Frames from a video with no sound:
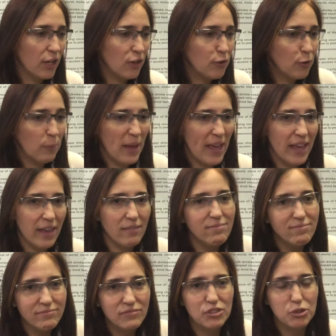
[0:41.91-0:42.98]
you may
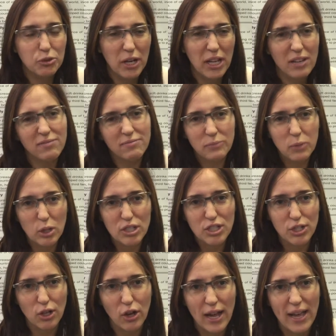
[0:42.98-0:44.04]
drink more
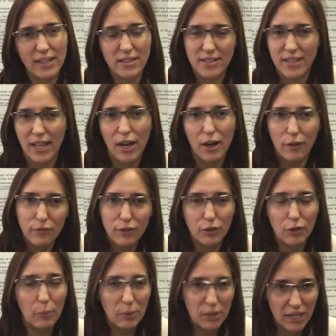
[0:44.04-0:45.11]
soda instead of, you
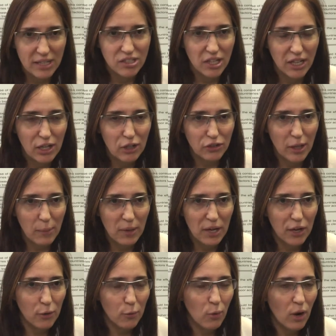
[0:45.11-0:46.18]
know, potentially
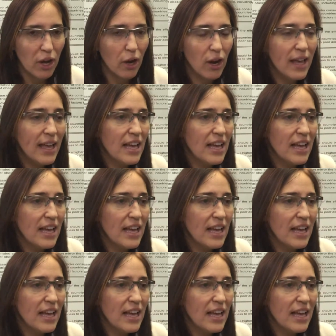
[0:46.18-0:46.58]
contaminated water.